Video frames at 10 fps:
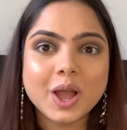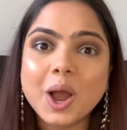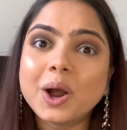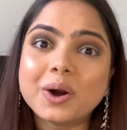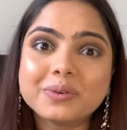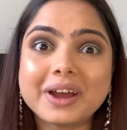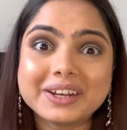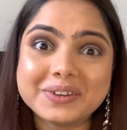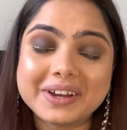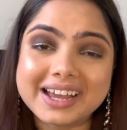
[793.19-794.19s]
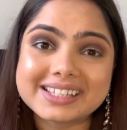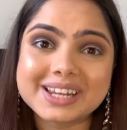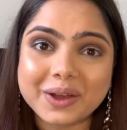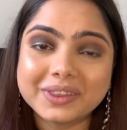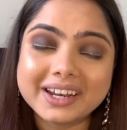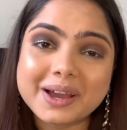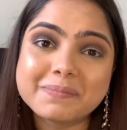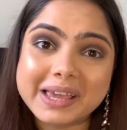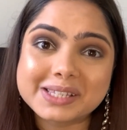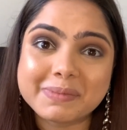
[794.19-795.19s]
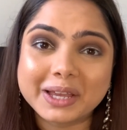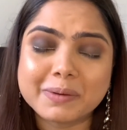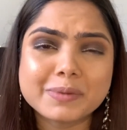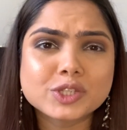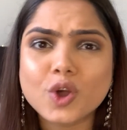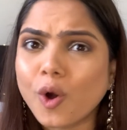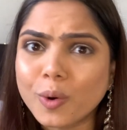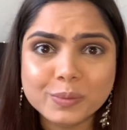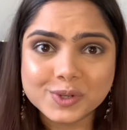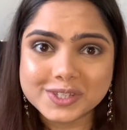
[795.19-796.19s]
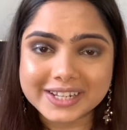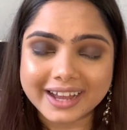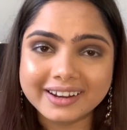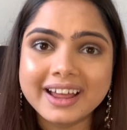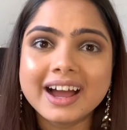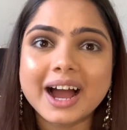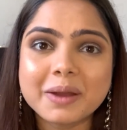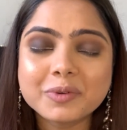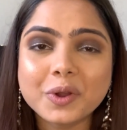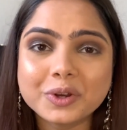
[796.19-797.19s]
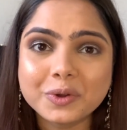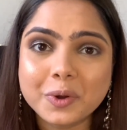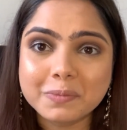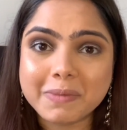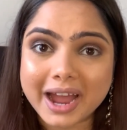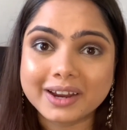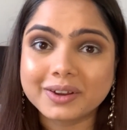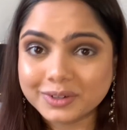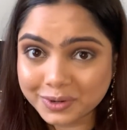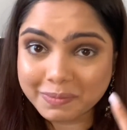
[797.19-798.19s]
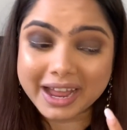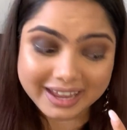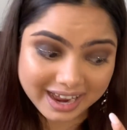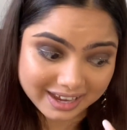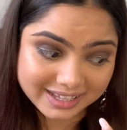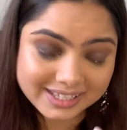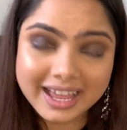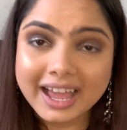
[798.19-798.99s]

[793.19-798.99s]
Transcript: Alright you guys, now that our base makeup is almost done, I'm going to go back to my eyes.